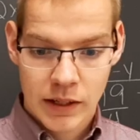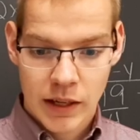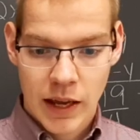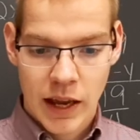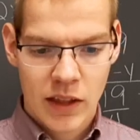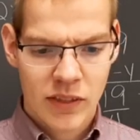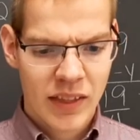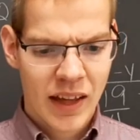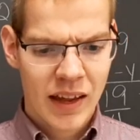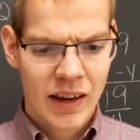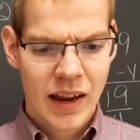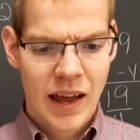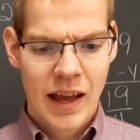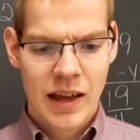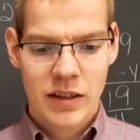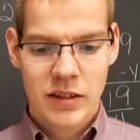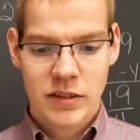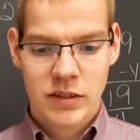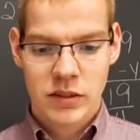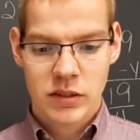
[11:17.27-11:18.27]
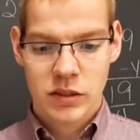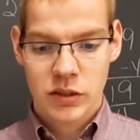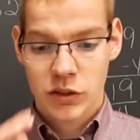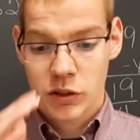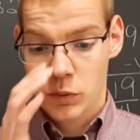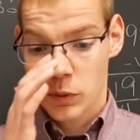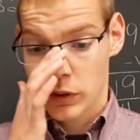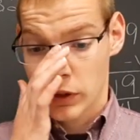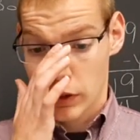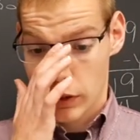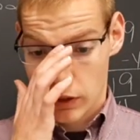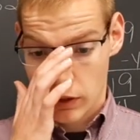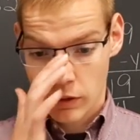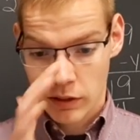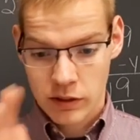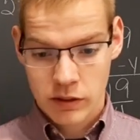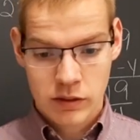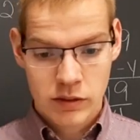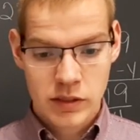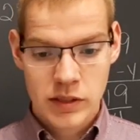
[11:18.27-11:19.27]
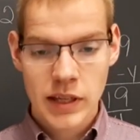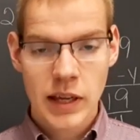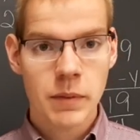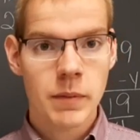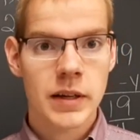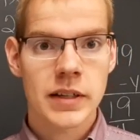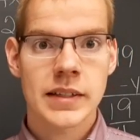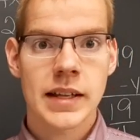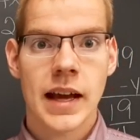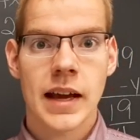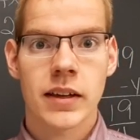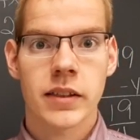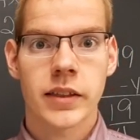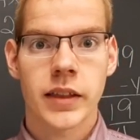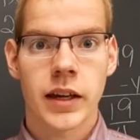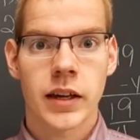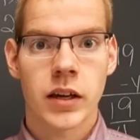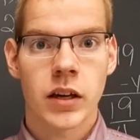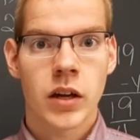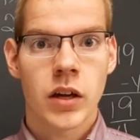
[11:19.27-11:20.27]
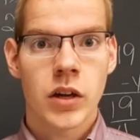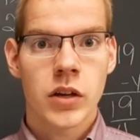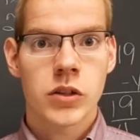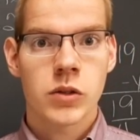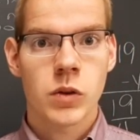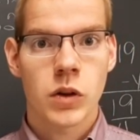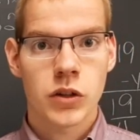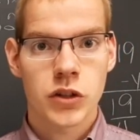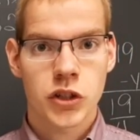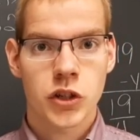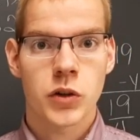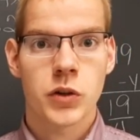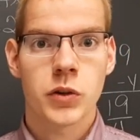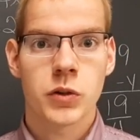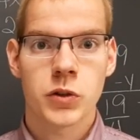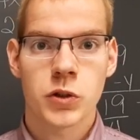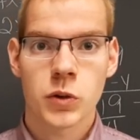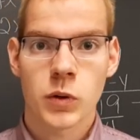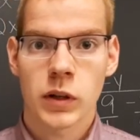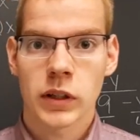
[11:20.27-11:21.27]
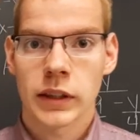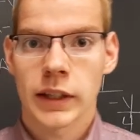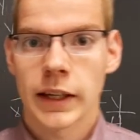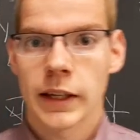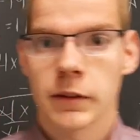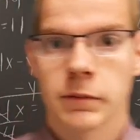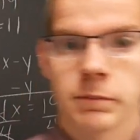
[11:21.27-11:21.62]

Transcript: and that has to do with the same exact thing, so I'll show you shortly.